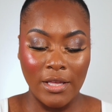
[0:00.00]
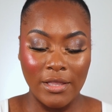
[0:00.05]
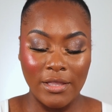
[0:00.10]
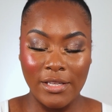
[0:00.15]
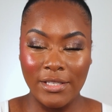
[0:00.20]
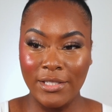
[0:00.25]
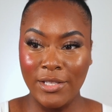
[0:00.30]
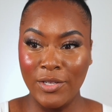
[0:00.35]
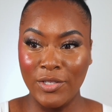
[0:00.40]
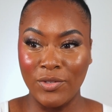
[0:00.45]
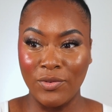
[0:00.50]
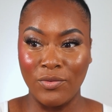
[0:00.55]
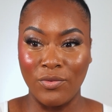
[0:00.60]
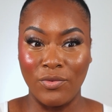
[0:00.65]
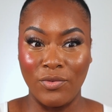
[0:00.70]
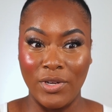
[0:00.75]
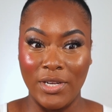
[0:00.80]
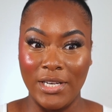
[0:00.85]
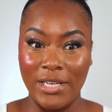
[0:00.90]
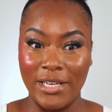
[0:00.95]
This looks
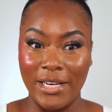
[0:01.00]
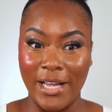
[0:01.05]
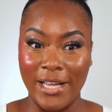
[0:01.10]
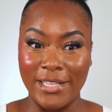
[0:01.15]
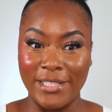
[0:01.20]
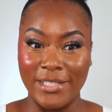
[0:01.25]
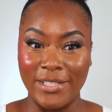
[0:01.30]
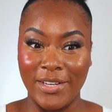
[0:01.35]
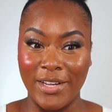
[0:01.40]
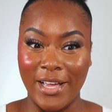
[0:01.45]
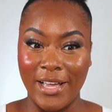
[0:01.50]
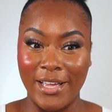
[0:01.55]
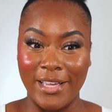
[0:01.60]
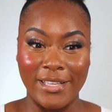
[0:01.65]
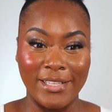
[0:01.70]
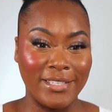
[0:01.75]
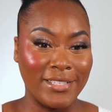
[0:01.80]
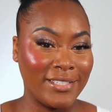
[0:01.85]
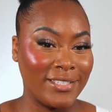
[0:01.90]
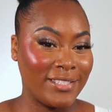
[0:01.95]
really nice, you
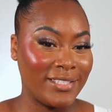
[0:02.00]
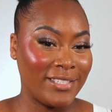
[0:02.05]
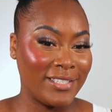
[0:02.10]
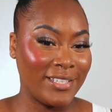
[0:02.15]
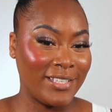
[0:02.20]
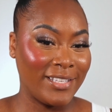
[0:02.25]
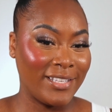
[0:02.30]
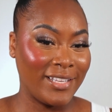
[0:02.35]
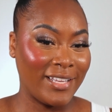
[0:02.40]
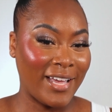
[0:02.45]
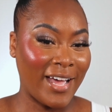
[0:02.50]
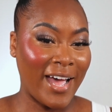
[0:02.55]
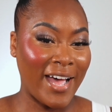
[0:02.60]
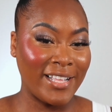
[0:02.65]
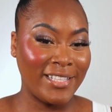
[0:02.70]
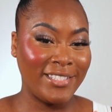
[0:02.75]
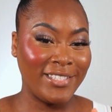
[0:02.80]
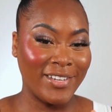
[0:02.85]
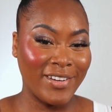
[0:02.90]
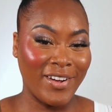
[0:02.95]
guys.
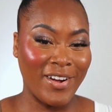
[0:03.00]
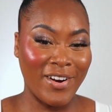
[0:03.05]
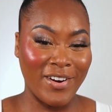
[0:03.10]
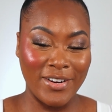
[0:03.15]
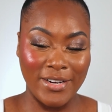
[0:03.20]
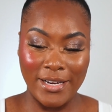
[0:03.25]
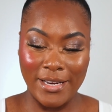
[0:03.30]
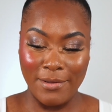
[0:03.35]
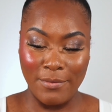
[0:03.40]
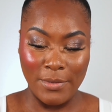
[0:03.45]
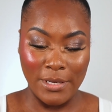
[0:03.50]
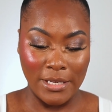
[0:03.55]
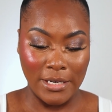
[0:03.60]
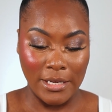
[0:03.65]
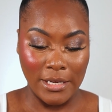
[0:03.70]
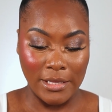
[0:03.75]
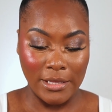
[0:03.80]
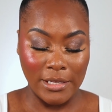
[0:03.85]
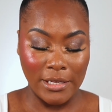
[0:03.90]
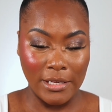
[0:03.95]
Add to cart
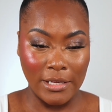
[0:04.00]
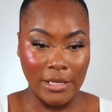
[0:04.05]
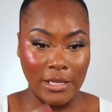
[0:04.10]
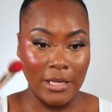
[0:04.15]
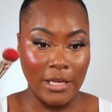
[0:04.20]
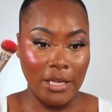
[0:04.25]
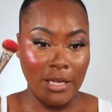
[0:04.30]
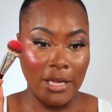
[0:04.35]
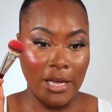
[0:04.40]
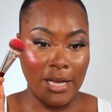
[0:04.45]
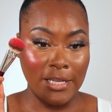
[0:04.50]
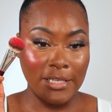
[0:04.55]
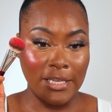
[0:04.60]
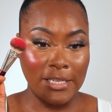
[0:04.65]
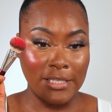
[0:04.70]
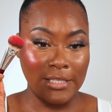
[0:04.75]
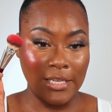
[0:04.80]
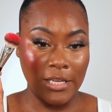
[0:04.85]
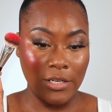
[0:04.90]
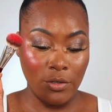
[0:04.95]
immediately. As I
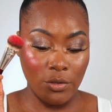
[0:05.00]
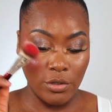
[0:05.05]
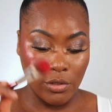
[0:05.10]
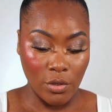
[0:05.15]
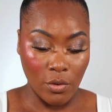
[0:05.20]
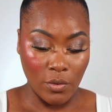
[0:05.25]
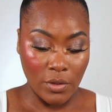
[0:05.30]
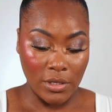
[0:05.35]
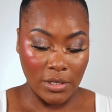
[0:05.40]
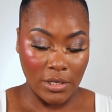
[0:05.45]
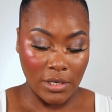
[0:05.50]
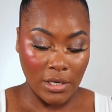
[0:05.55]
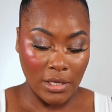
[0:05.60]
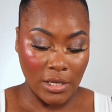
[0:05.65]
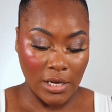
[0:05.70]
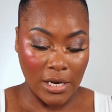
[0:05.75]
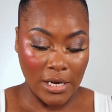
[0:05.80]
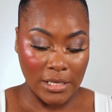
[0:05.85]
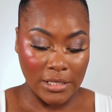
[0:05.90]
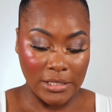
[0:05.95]
said, you don't need a
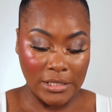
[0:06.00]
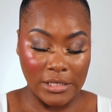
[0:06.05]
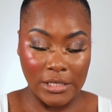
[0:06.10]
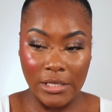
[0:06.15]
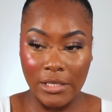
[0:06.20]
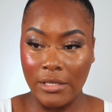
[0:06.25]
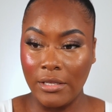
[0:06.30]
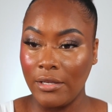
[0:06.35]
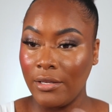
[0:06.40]
lot.